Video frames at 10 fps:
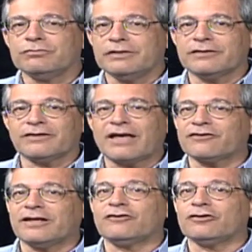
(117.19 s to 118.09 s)
the
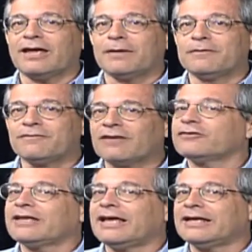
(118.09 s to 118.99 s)
assassination game,
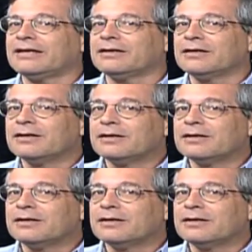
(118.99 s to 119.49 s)
investigating